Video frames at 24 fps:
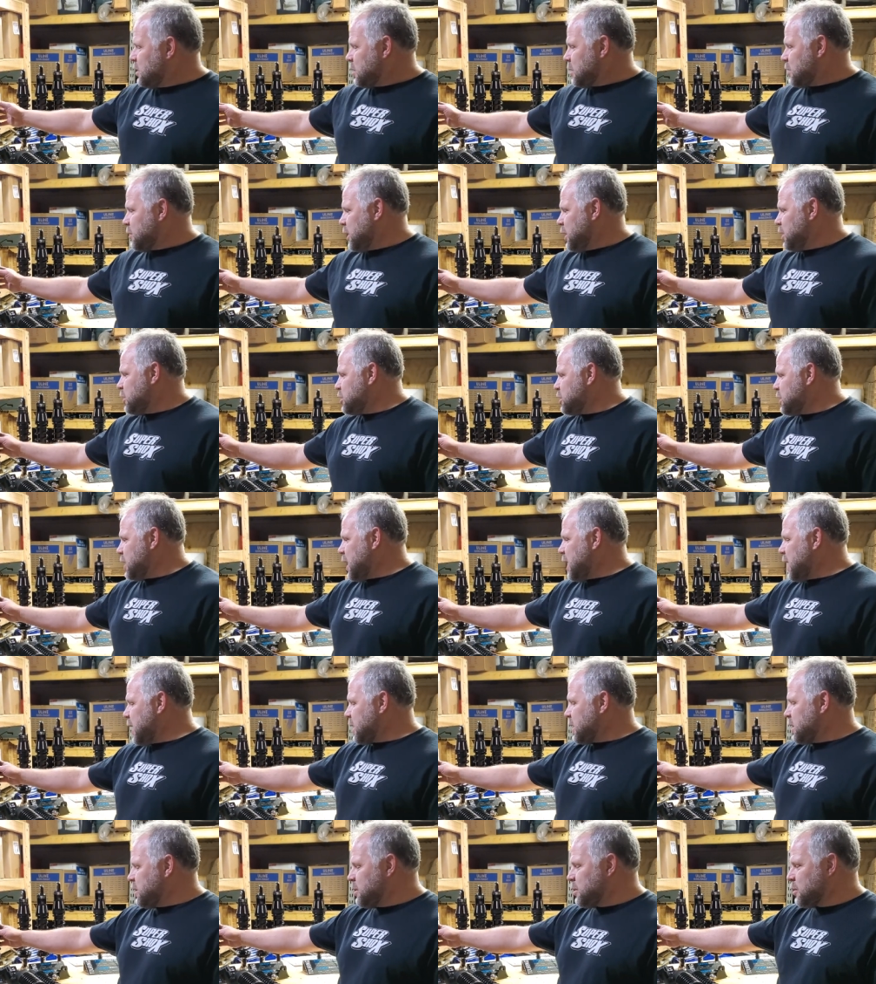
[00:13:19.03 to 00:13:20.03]
Great
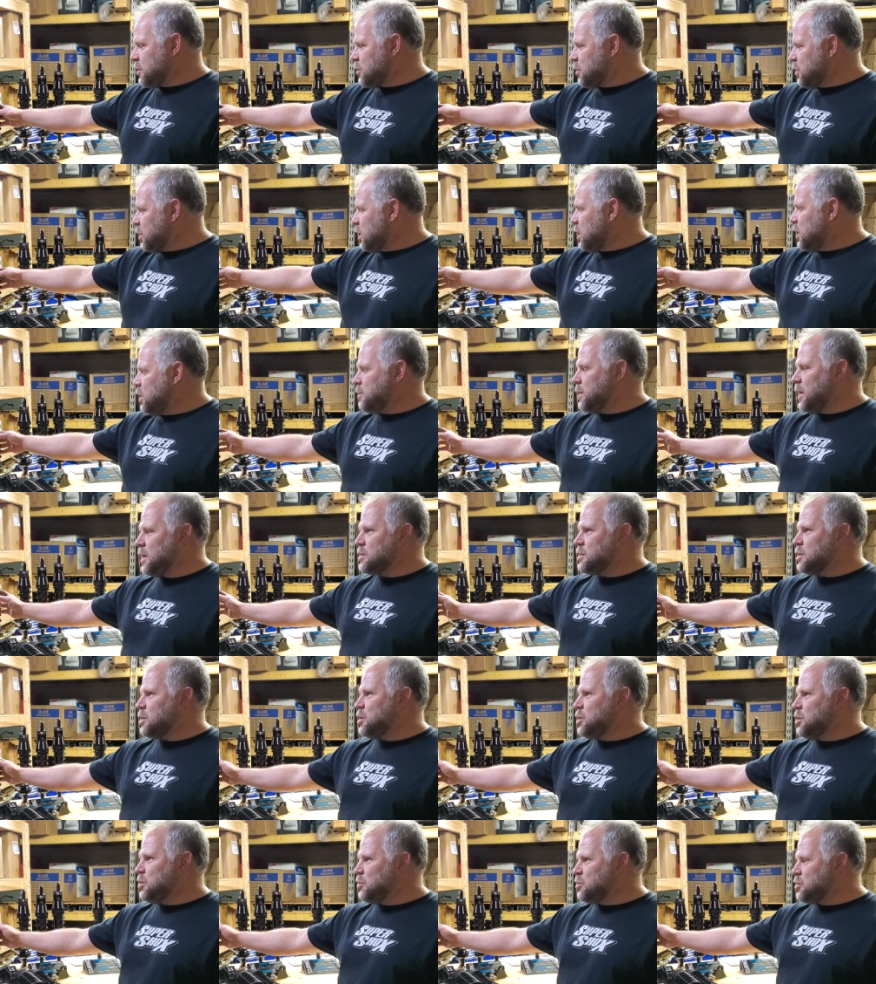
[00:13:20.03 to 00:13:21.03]
shock. It makes a
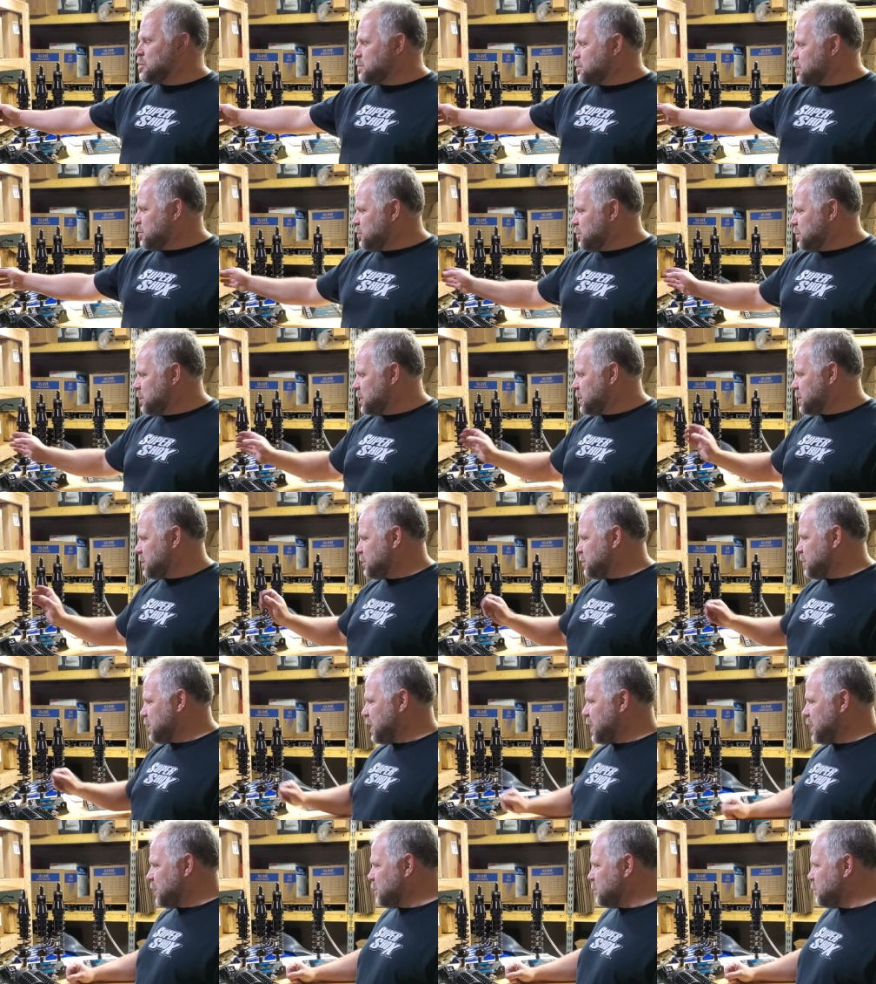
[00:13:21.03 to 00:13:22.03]
huge improvement to the
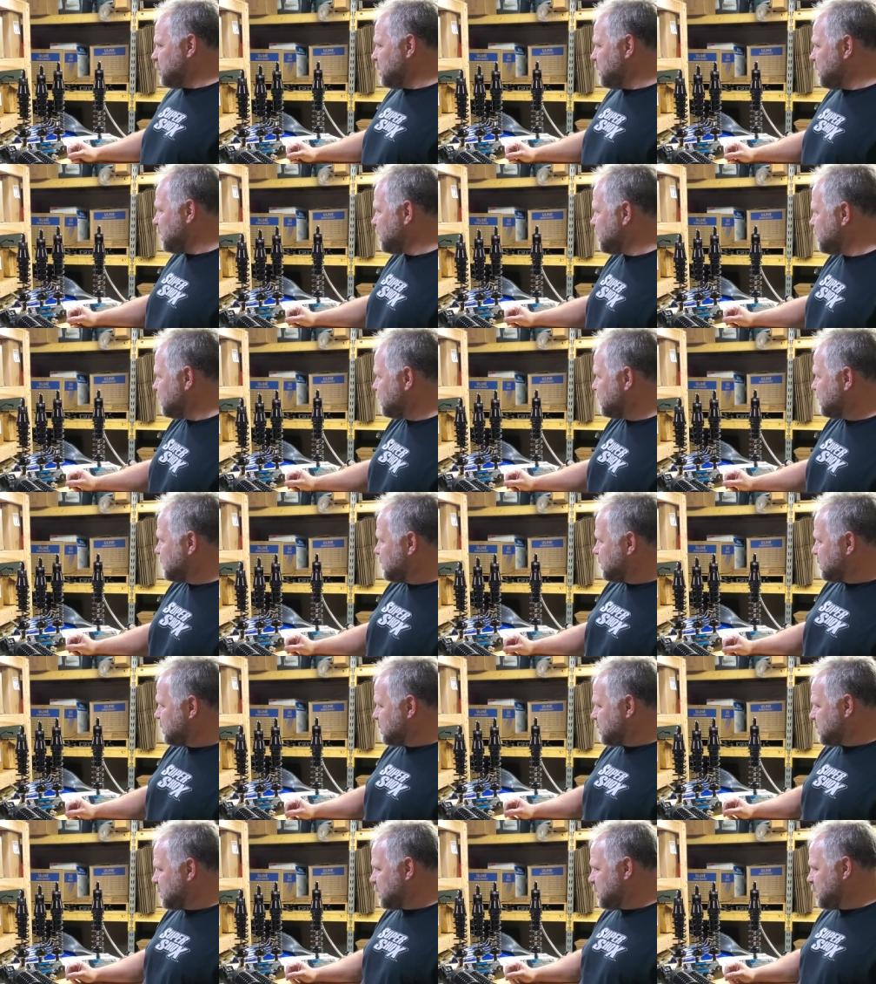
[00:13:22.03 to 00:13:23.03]
ride of the bike
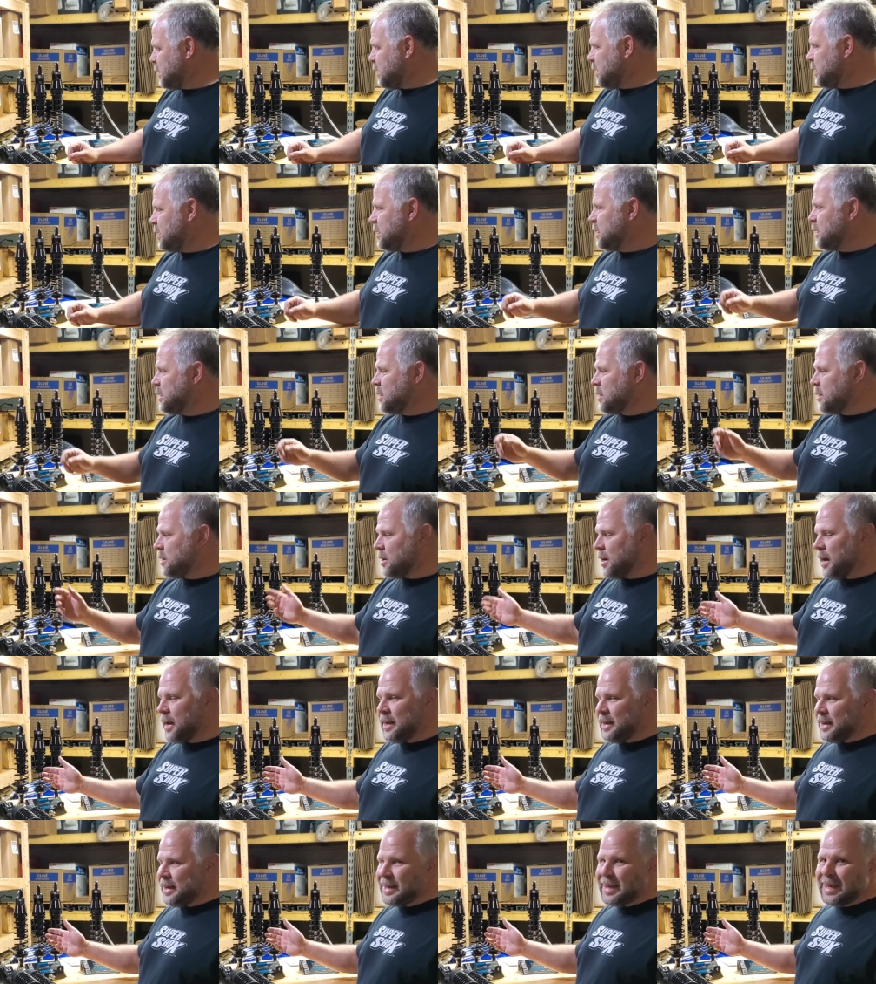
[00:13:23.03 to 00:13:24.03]

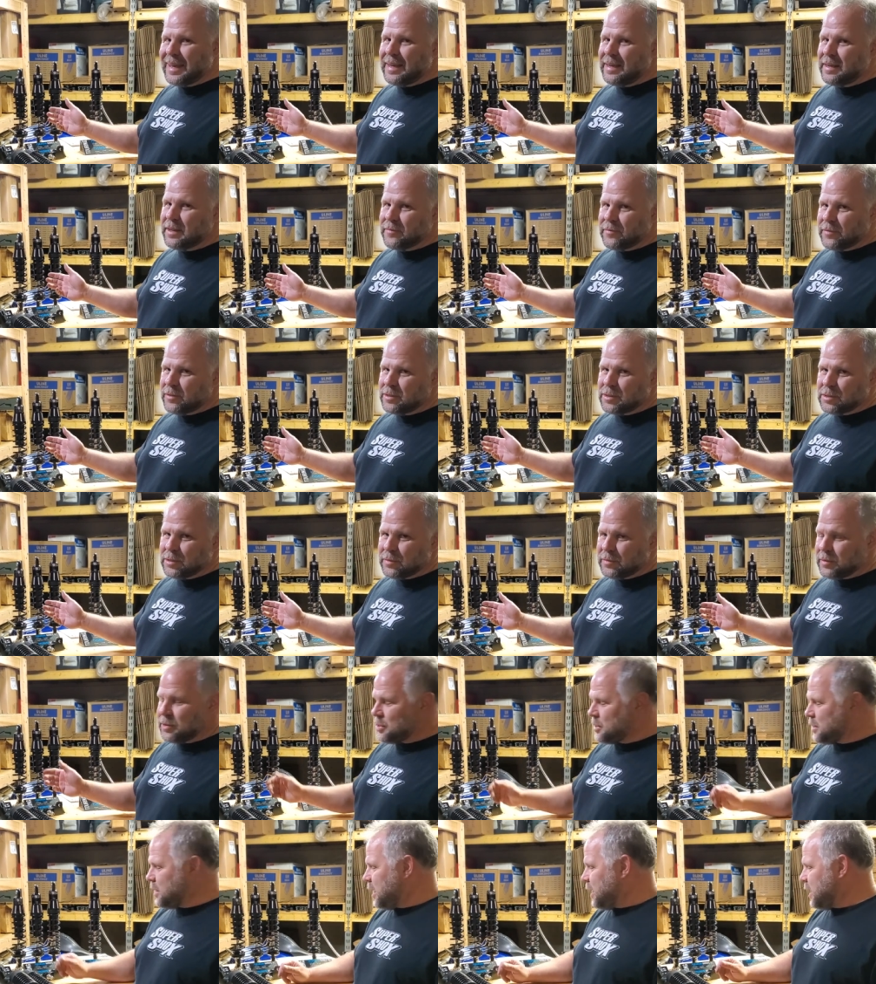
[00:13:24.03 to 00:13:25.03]
night and day difference over
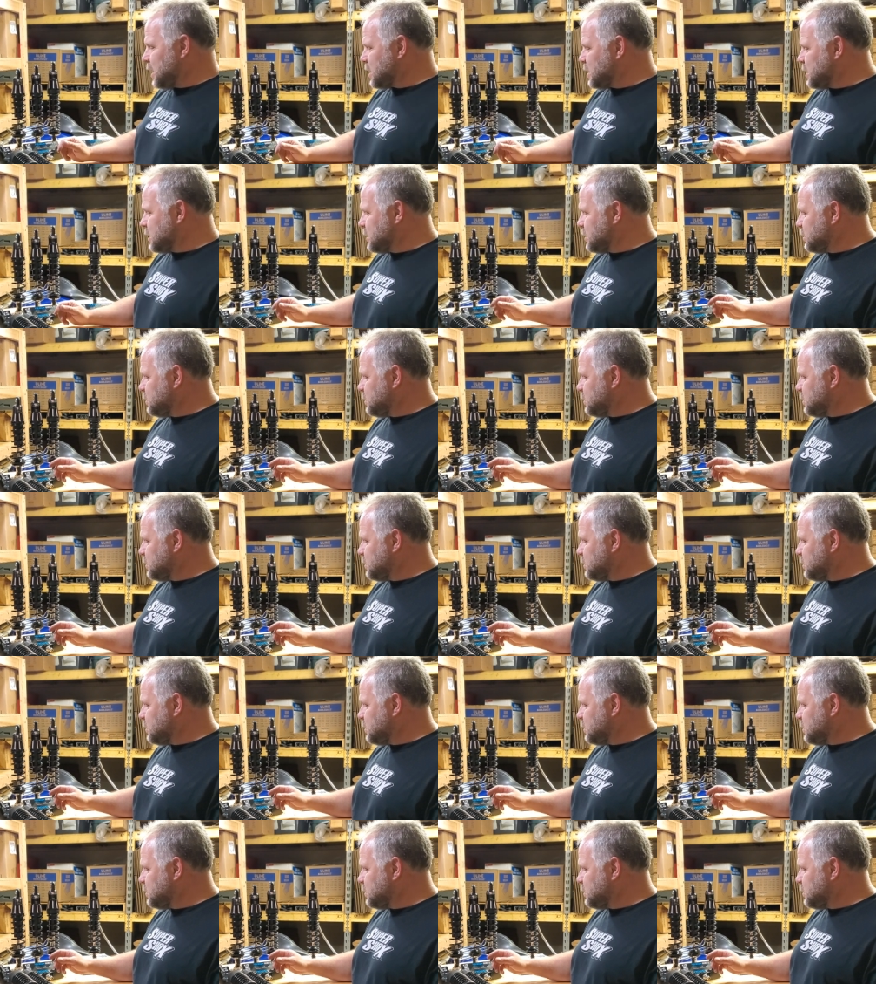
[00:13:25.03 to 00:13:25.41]
stock.